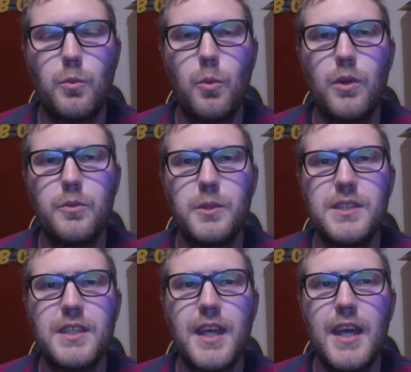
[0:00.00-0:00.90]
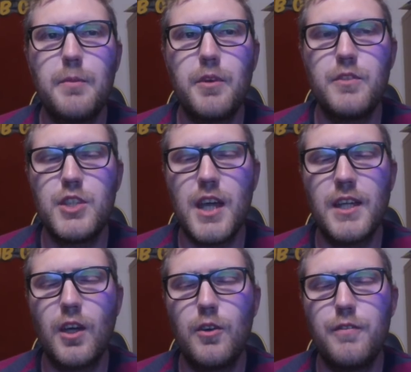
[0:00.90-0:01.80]
What was the name of
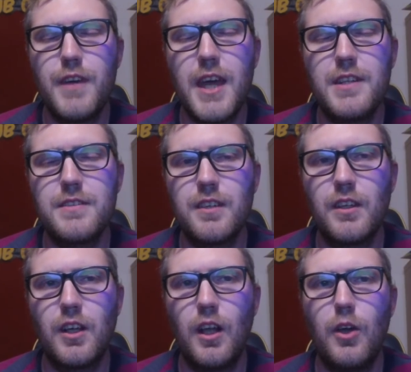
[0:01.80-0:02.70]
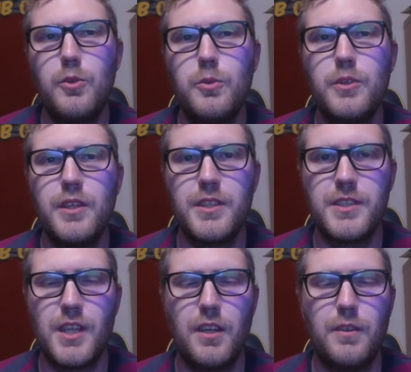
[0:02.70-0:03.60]
Jango Fett's cloned
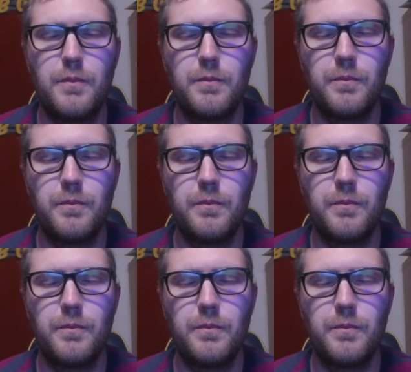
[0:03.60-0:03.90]
son?